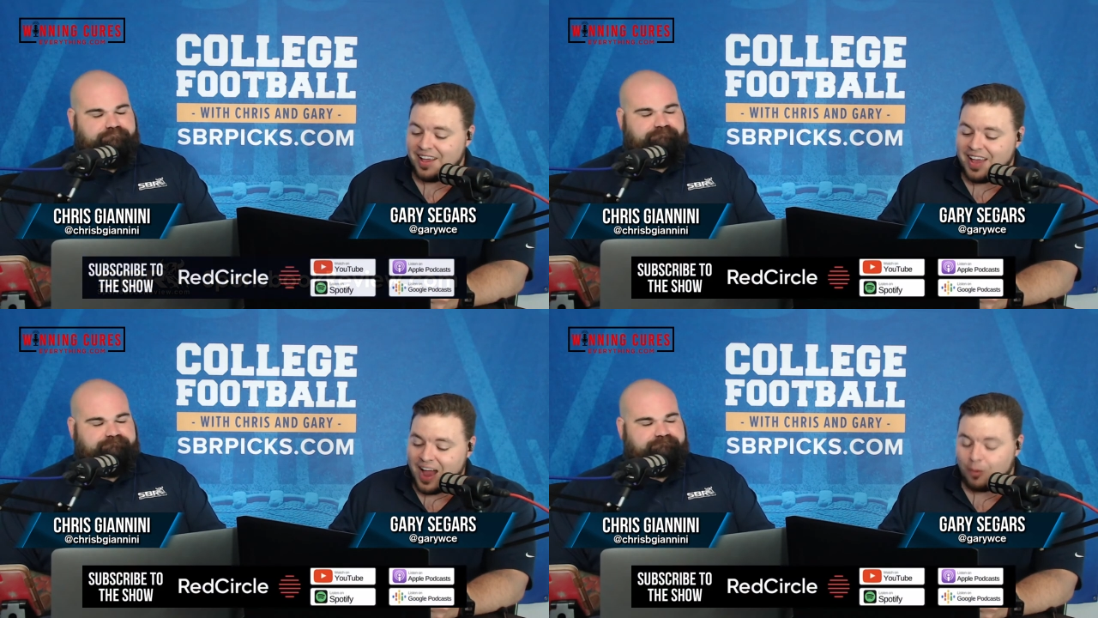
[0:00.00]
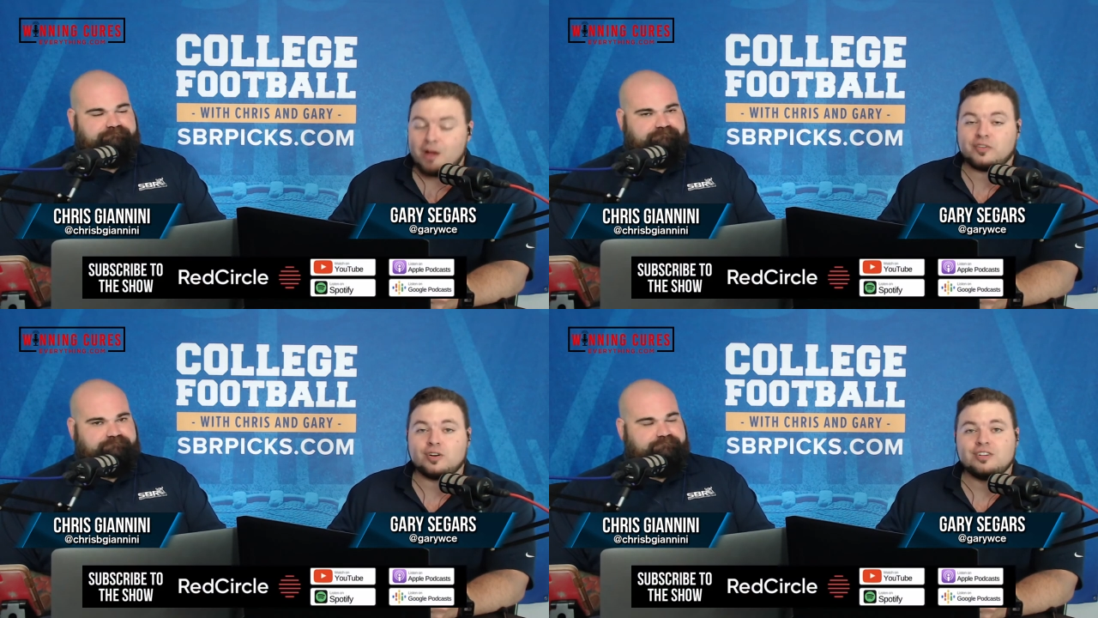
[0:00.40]

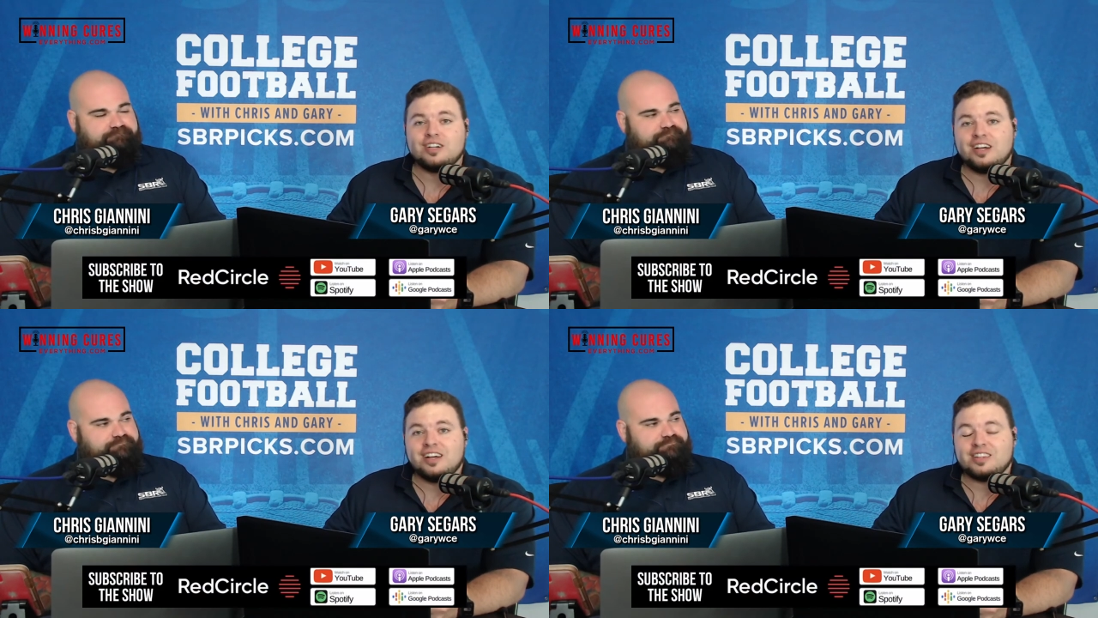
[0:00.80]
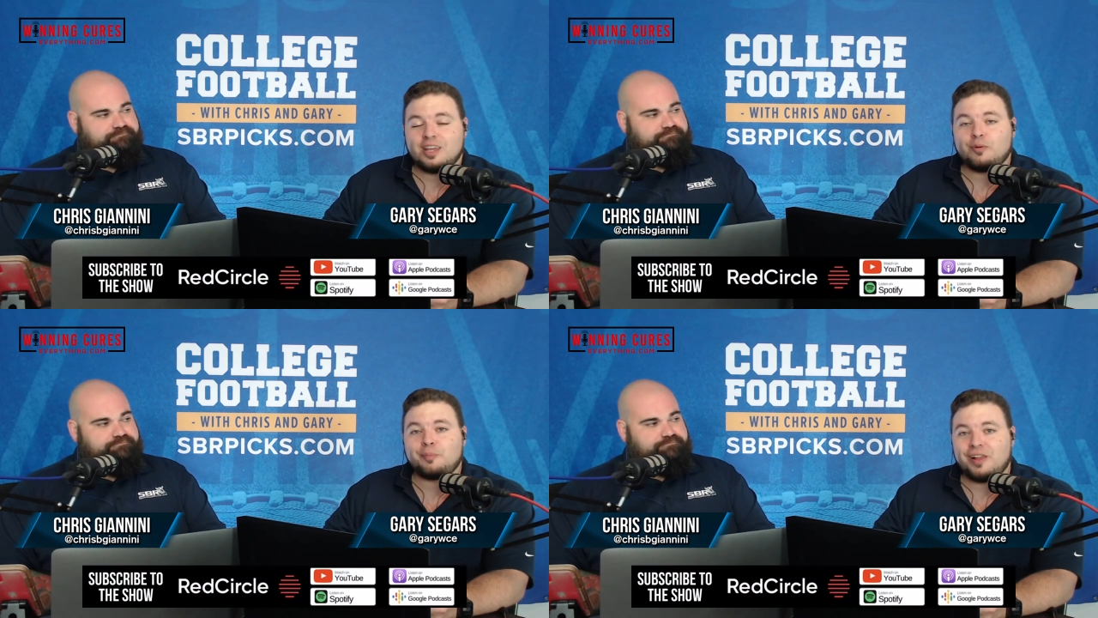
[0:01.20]
Speaker 1: However,
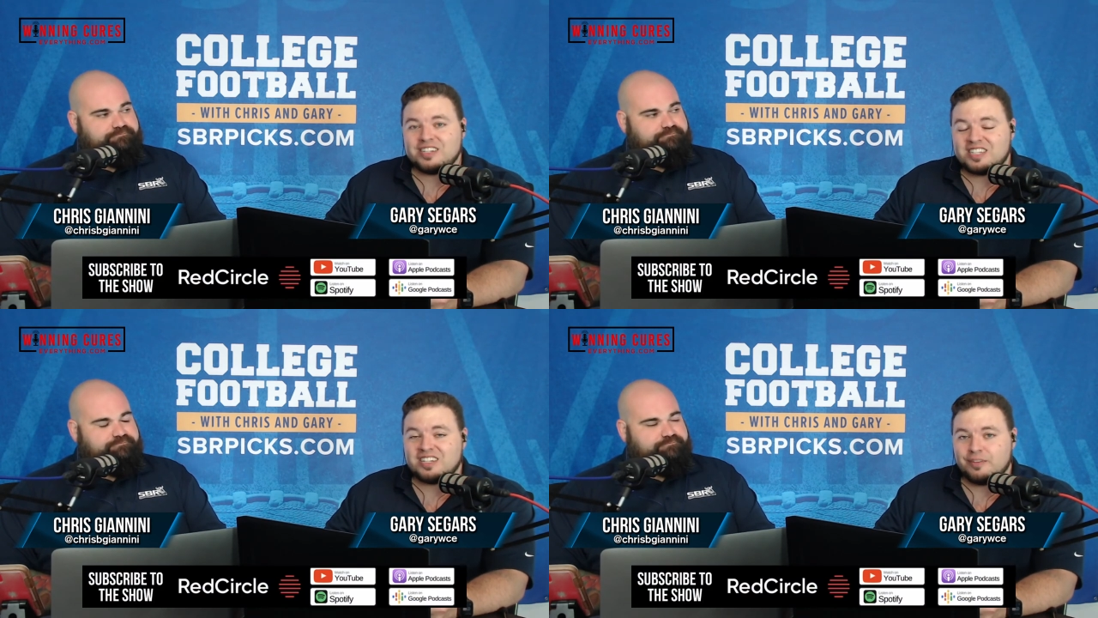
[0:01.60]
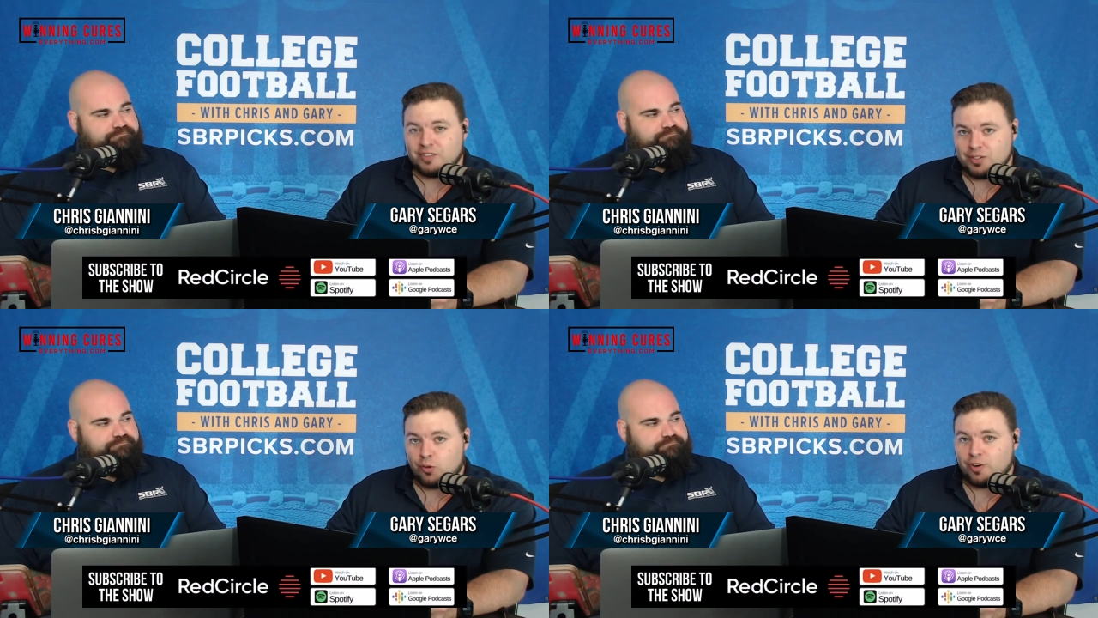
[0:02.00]
they replaced
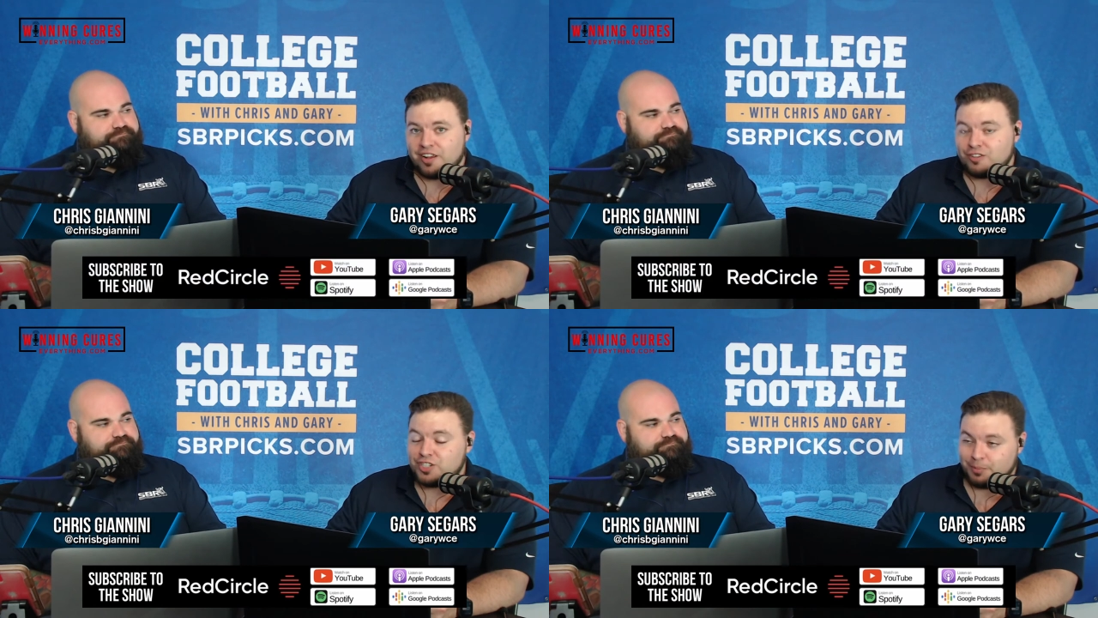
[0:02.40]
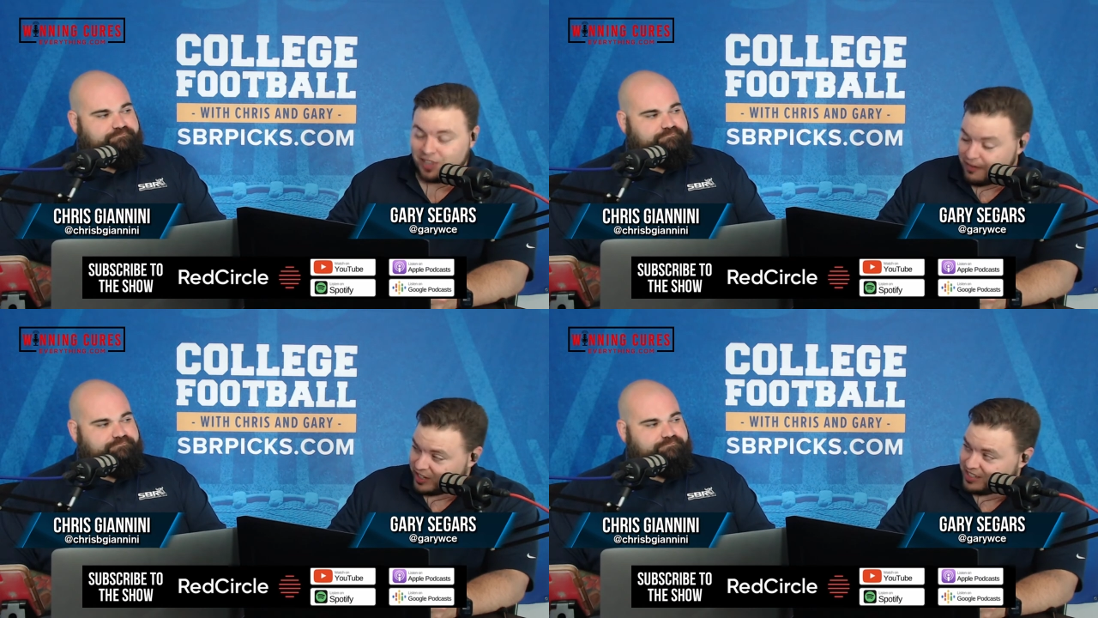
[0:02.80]
defensive coordinator Jim
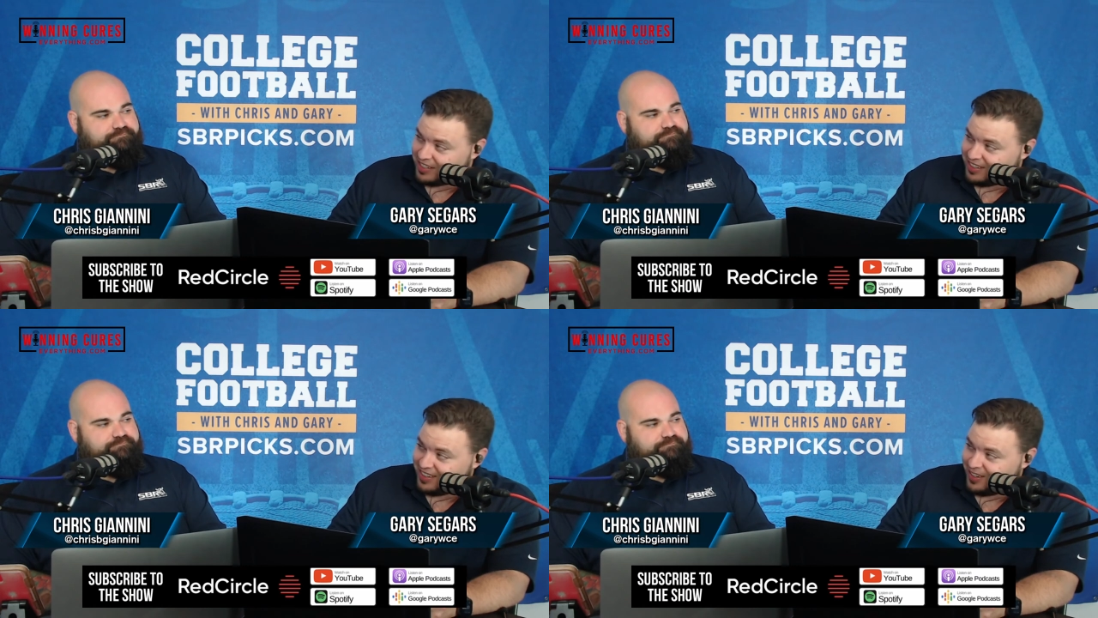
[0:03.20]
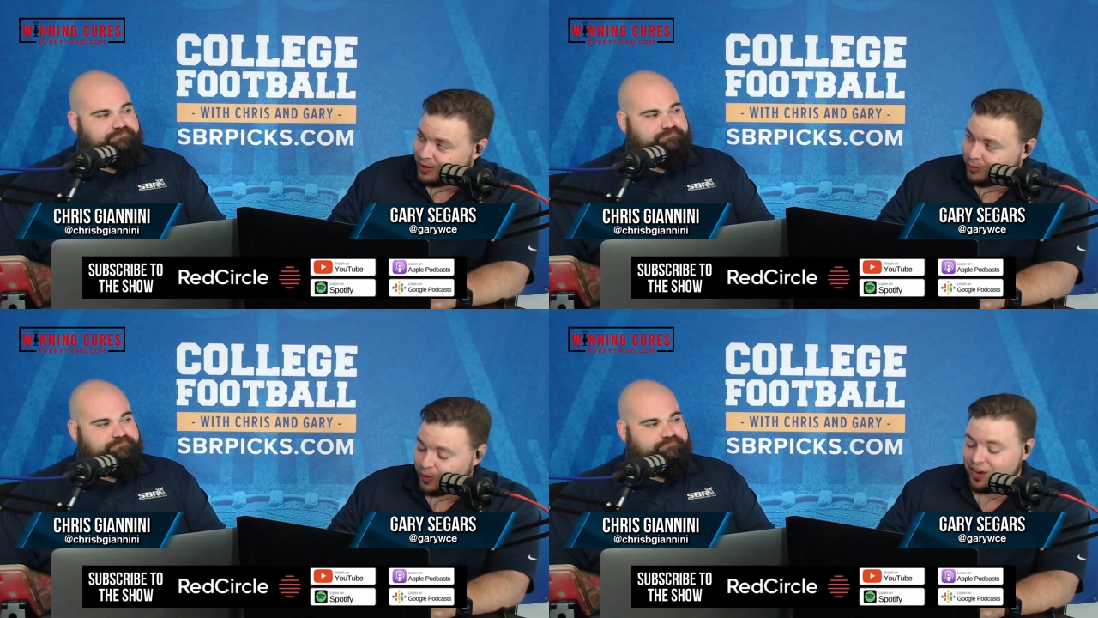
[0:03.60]
Leavitt
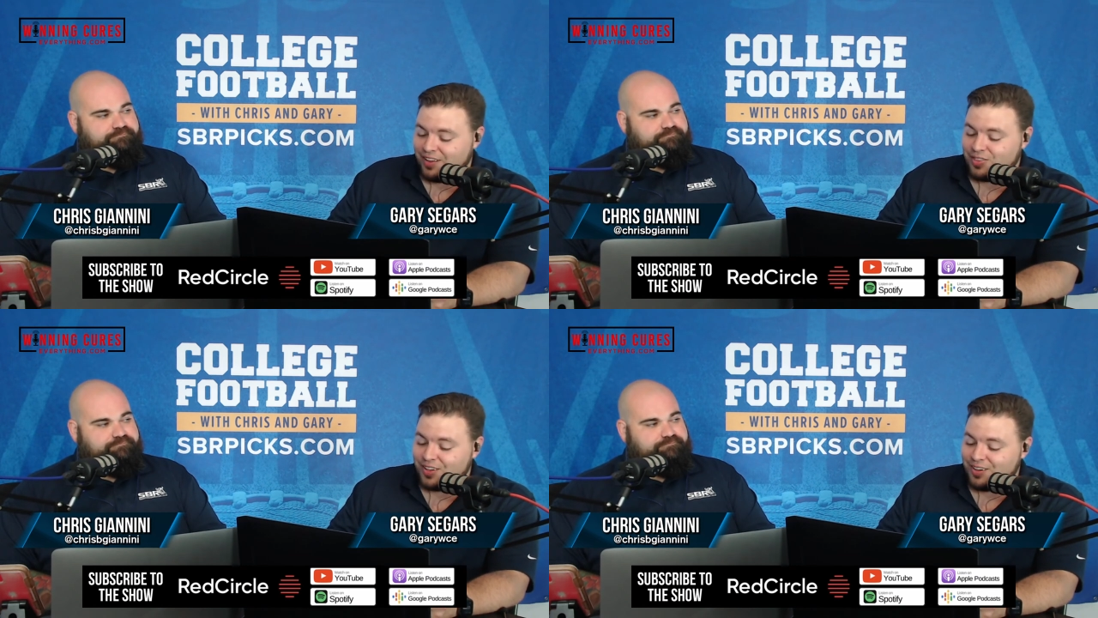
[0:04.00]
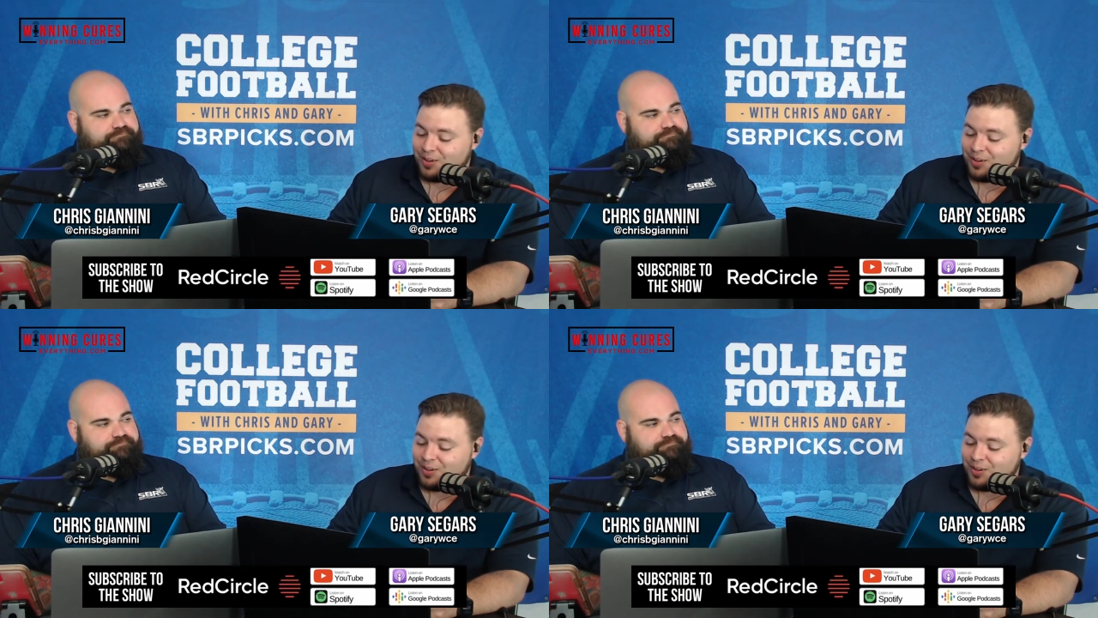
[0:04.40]
with